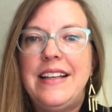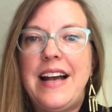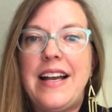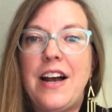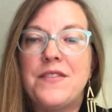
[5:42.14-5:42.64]

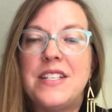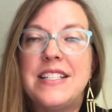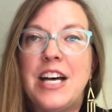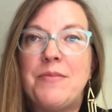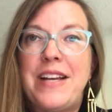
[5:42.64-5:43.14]
I often
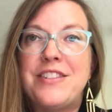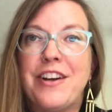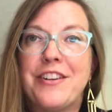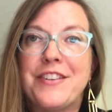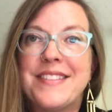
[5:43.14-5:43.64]
tell my
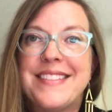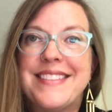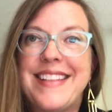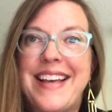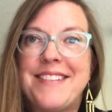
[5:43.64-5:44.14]
daughters
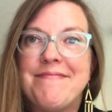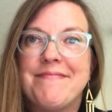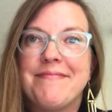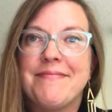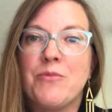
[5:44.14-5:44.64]
that
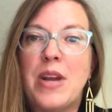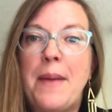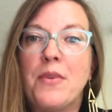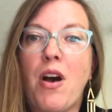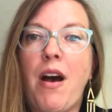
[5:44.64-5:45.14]
when
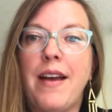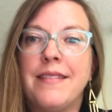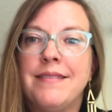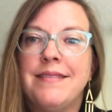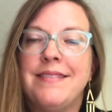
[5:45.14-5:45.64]
I'm
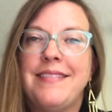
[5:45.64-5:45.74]
gone,